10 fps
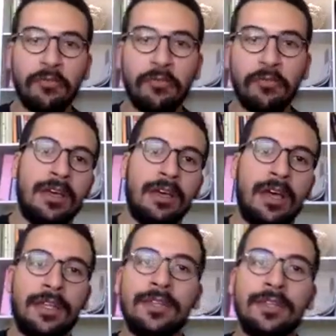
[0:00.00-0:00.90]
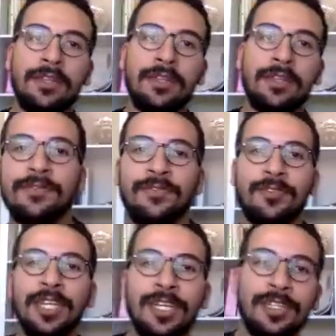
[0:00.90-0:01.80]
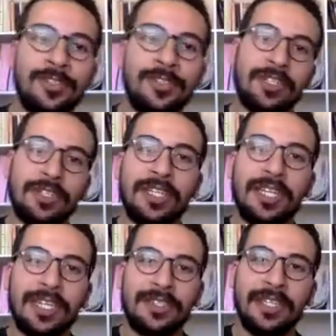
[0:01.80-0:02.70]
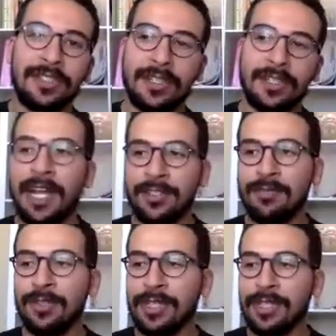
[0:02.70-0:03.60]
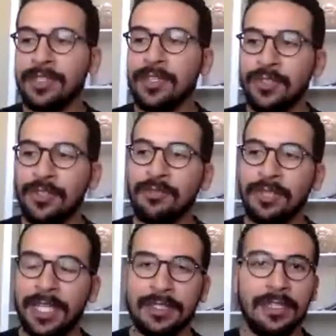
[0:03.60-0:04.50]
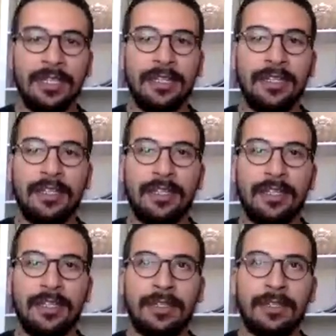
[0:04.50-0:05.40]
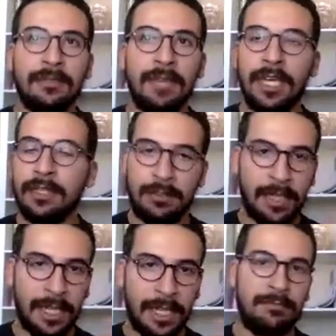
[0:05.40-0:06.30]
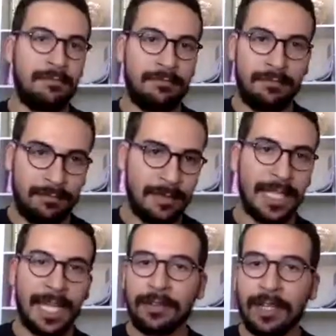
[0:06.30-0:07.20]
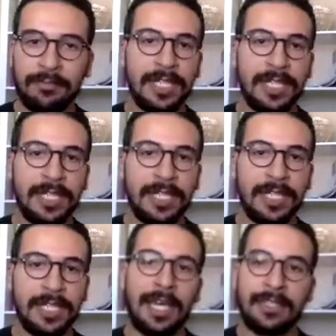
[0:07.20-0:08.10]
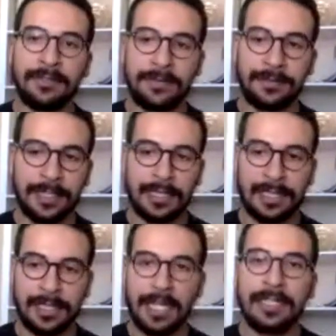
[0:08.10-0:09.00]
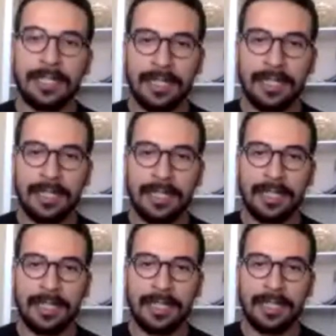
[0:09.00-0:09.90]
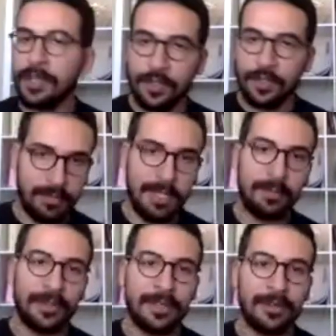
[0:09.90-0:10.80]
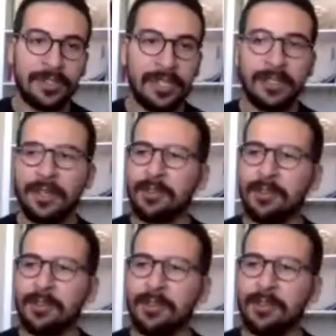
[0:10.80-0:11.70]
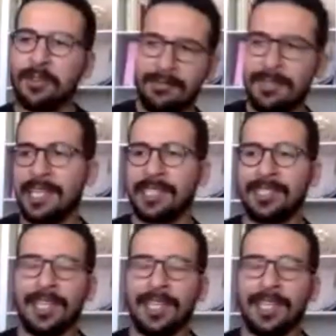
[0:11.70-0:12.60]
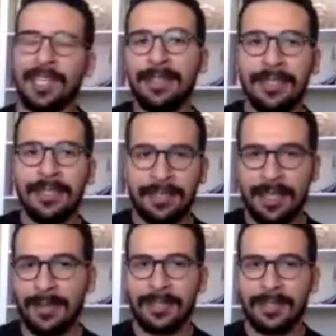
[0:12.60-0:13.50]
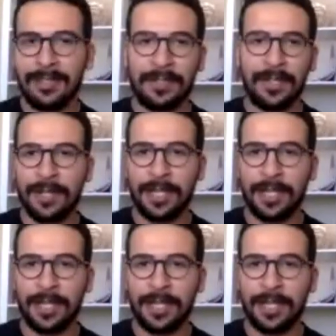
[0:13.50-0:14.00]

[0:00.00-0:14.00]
Uh, another thing, if treating geospatial data as yet another attribute, let's assume that, uh, and again, a lot of companies and a lot of uh, scientists, they're very smart people. They will say, no, I don't want, yes, I can write these thousand lines of code.